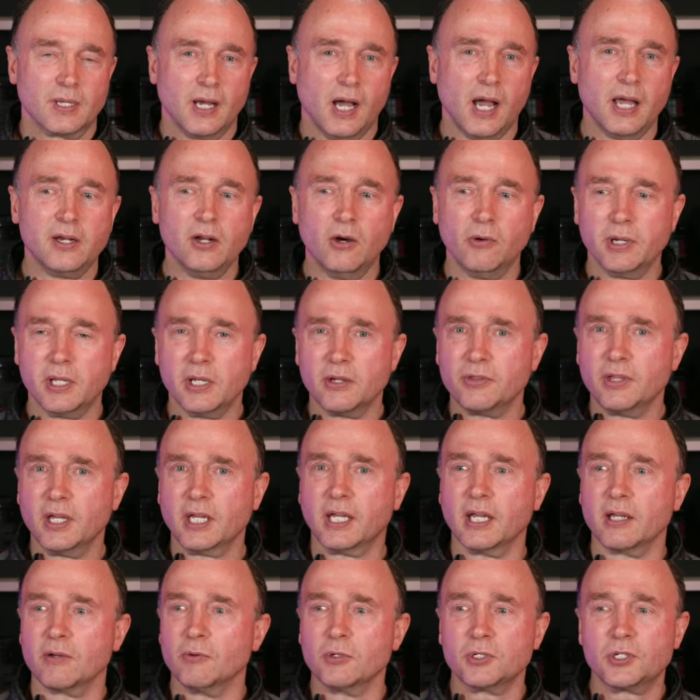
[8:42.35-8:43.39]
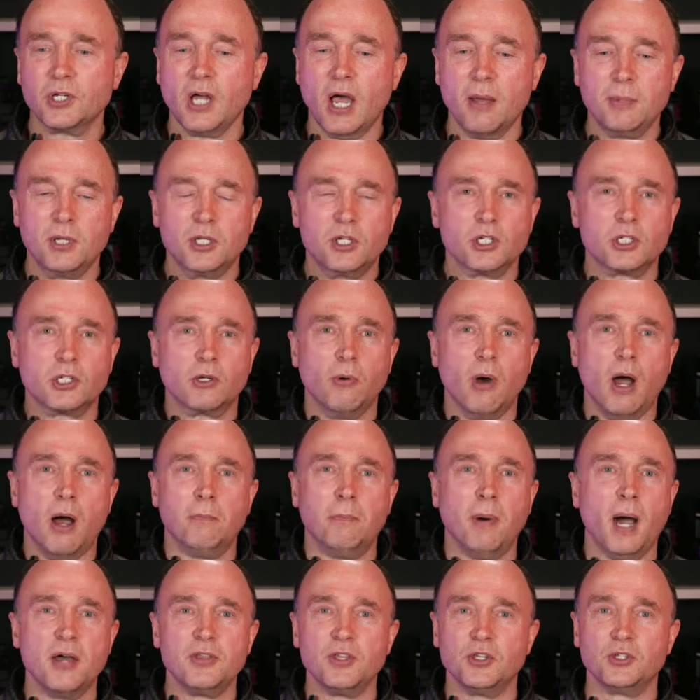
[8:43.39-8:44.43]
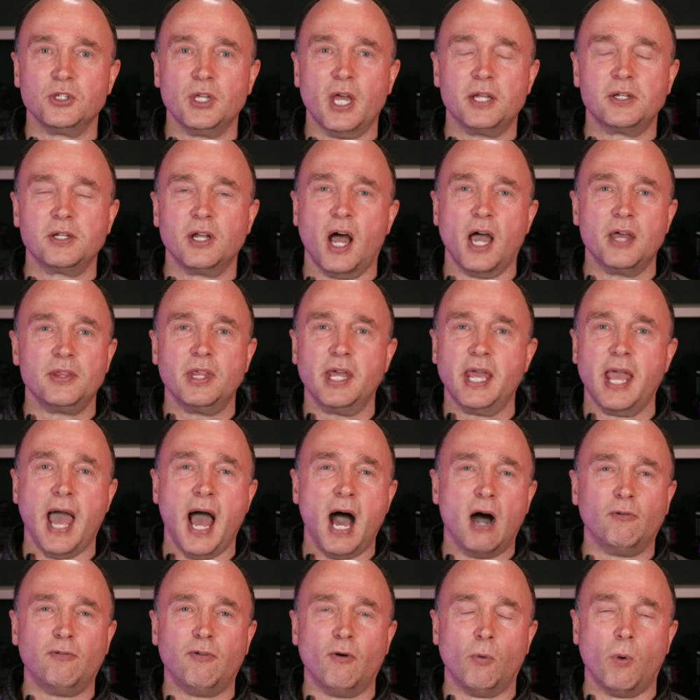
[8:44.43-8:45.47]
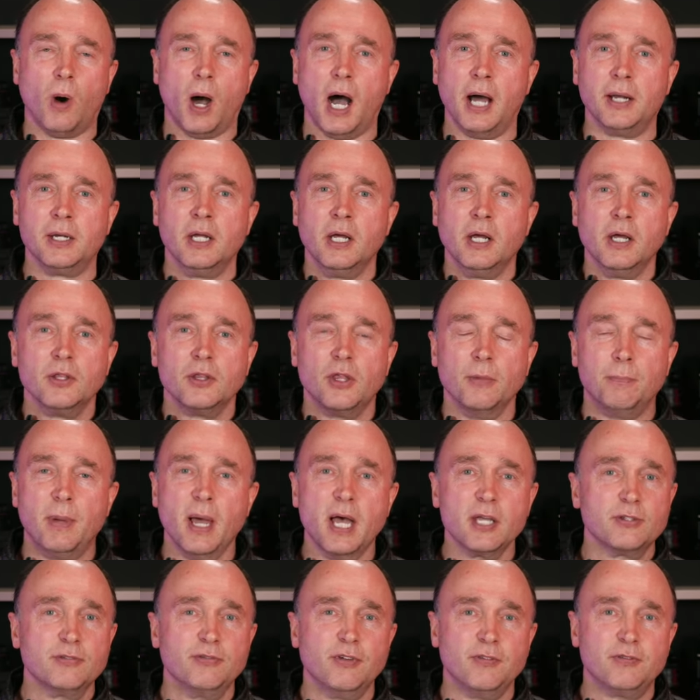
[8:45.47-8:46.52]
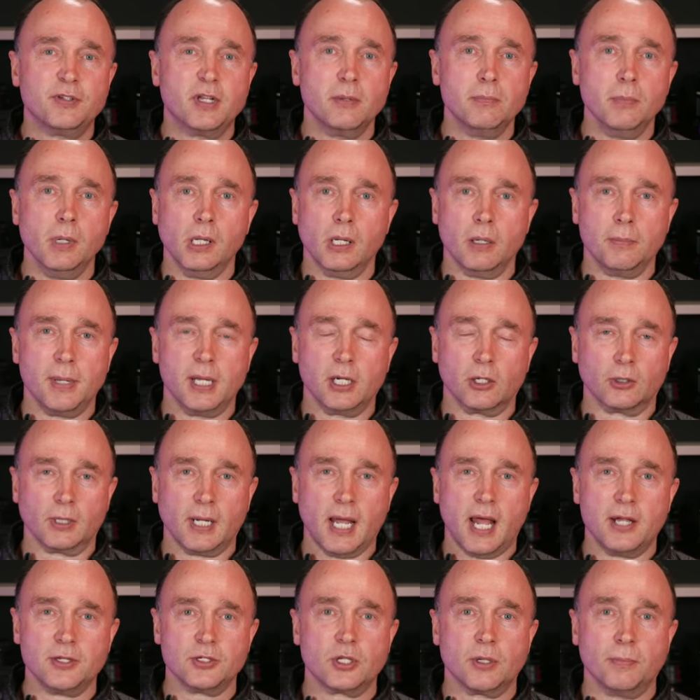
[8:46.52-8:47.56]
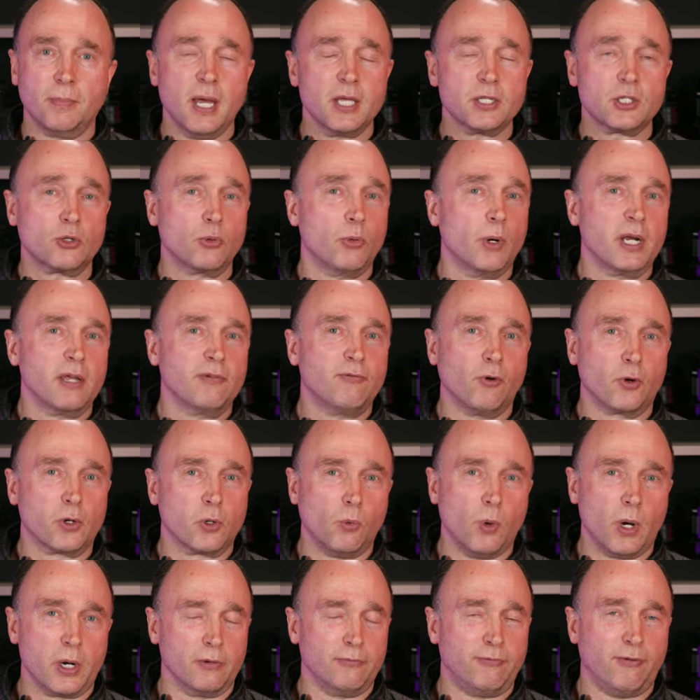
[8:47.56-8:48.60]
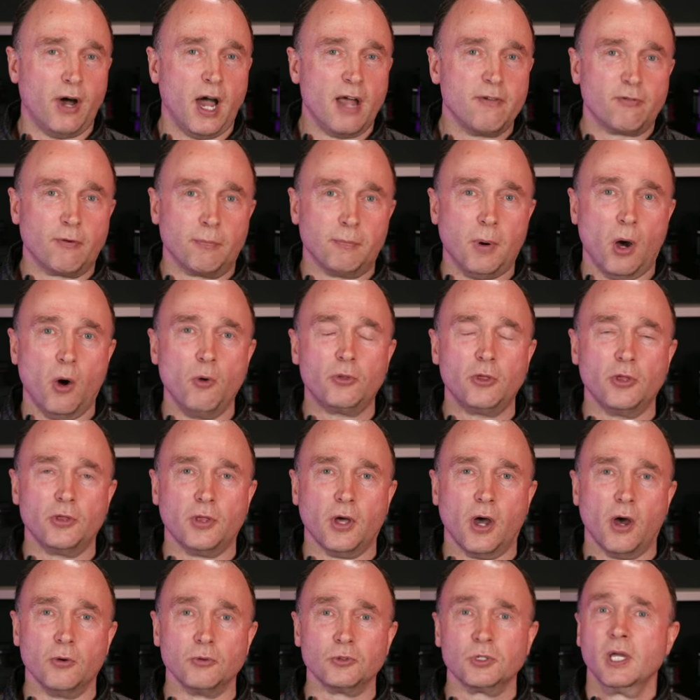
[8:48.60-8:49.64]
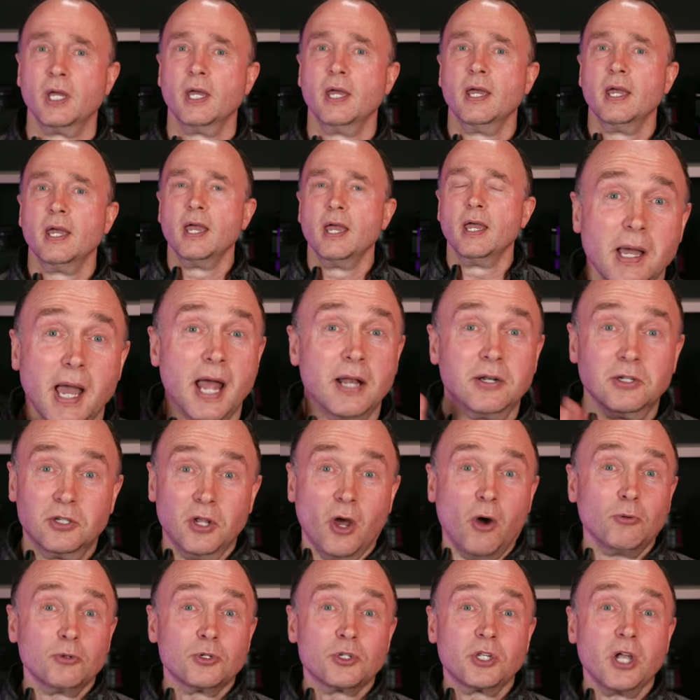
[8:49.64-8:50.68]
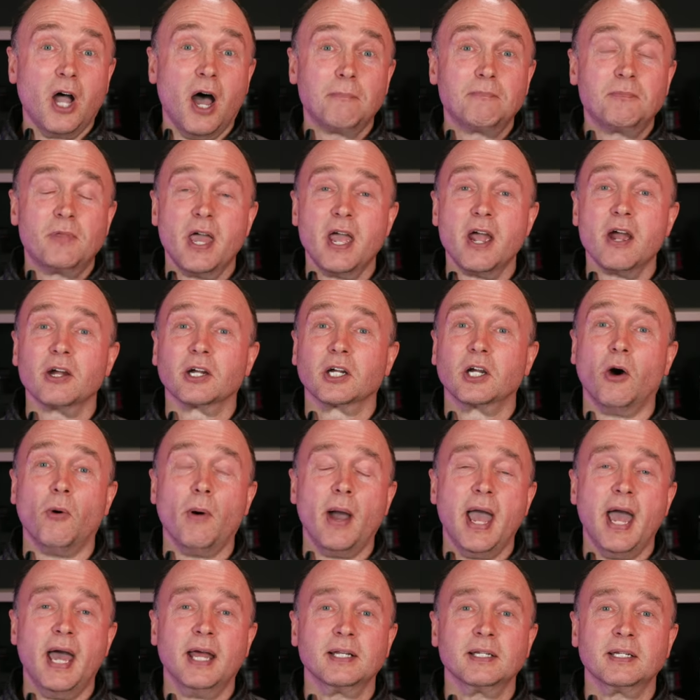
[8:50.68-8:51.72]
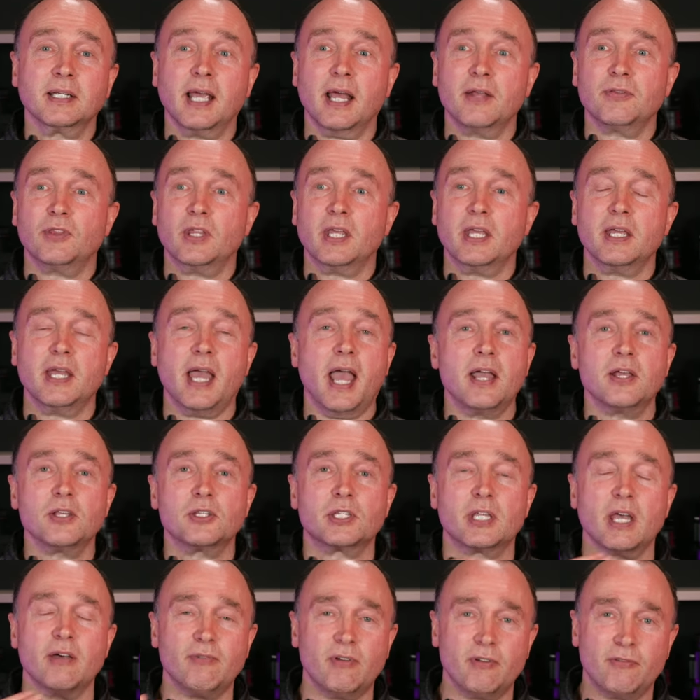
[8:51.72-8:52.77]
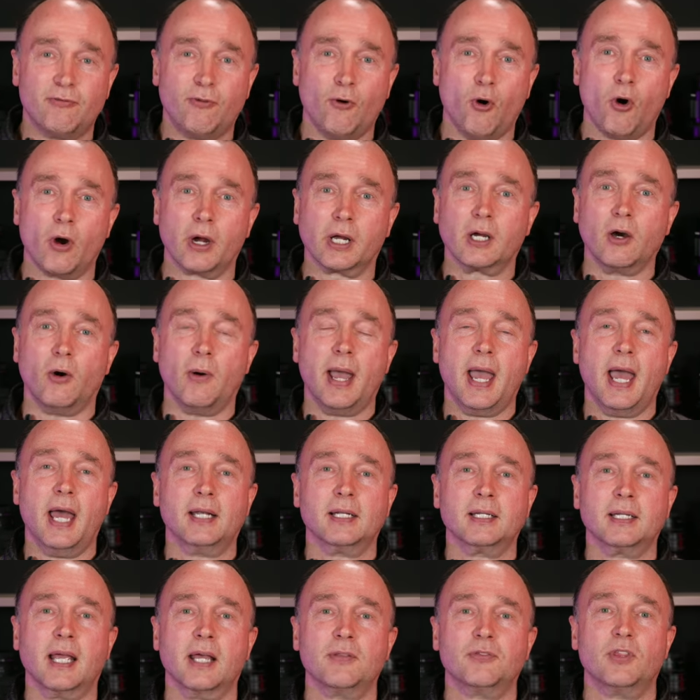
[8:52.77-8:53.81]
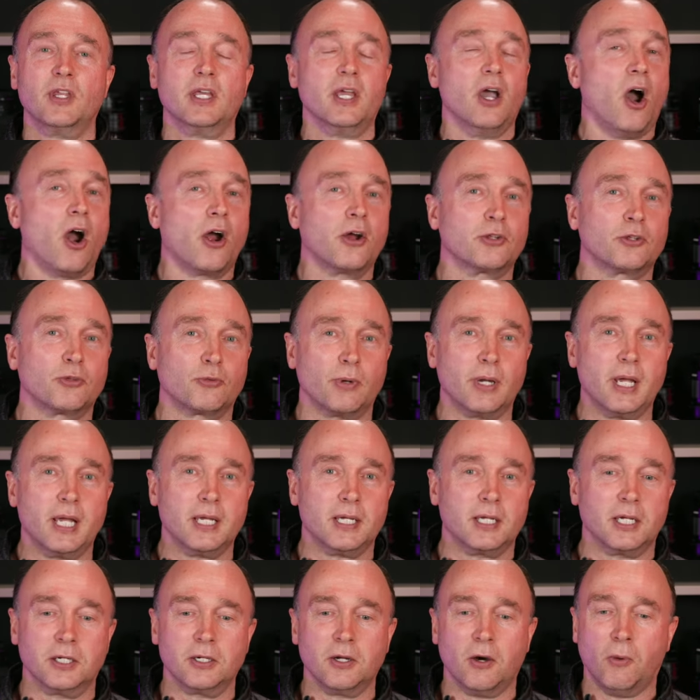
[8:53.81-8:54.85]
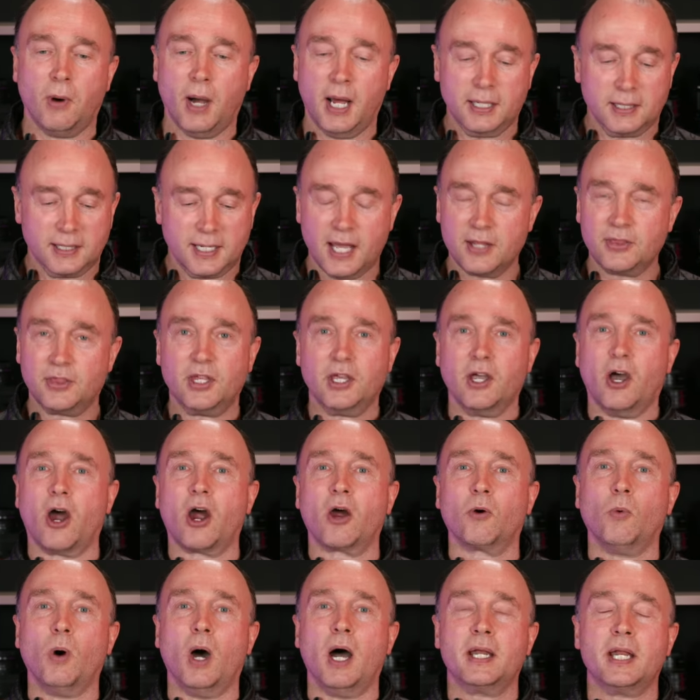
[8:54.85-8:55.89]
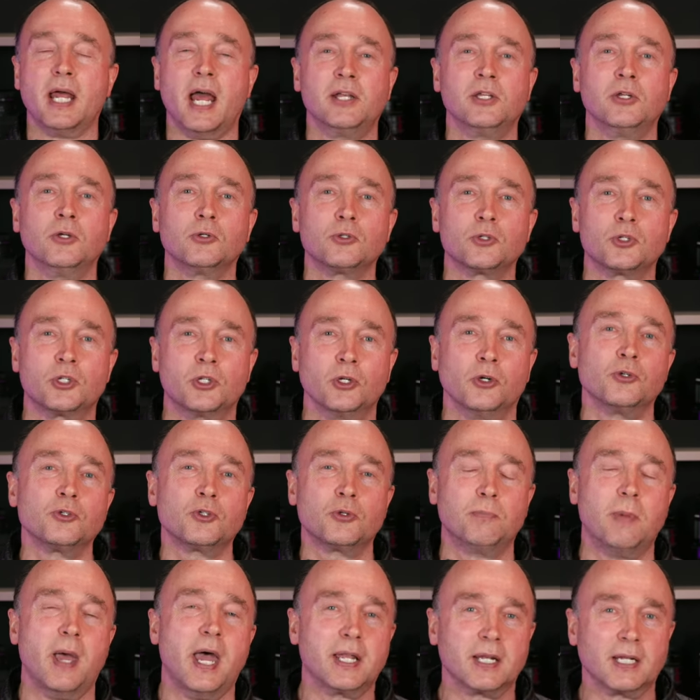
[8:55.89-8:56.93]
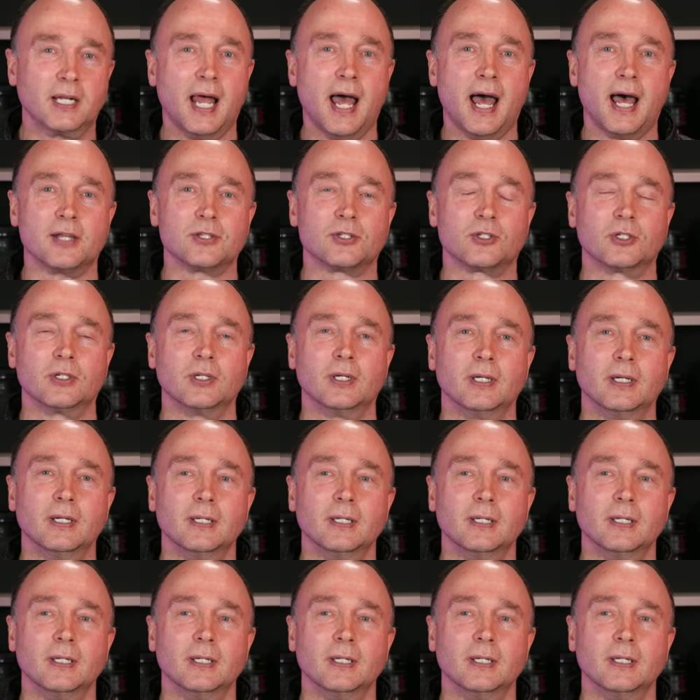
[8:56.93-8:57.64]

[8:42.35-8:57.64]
I know what you're thinking. Well, Simon, just go out and buy the Z9, the Alpha One, the best 50mm lens, the best 24 to 105 for both of those, and don't stop there. Go ahead and get the A7 IV, go ahead and get the R3, you know what, get the R1, and you'll still spend less.